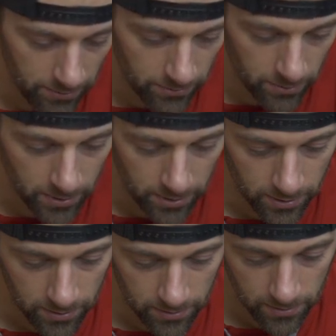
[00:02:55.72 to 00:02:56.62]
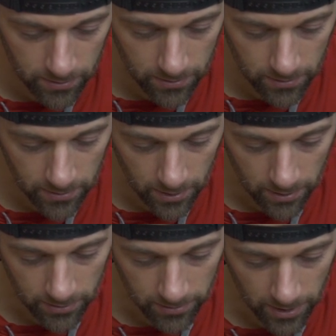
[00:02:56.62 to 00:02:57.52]
everyone
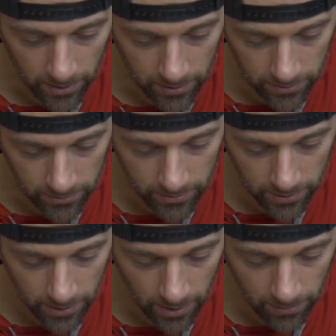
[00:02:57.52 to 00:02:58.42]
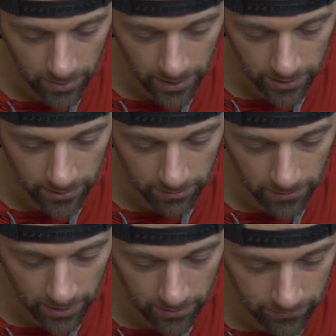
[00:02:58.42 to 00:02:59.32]
talks about is how bad the
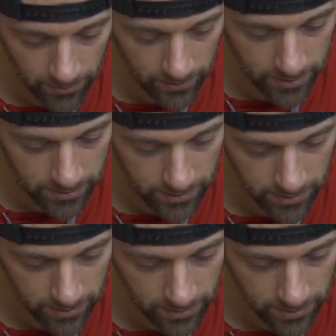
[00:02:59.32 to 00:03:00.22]
microphone is.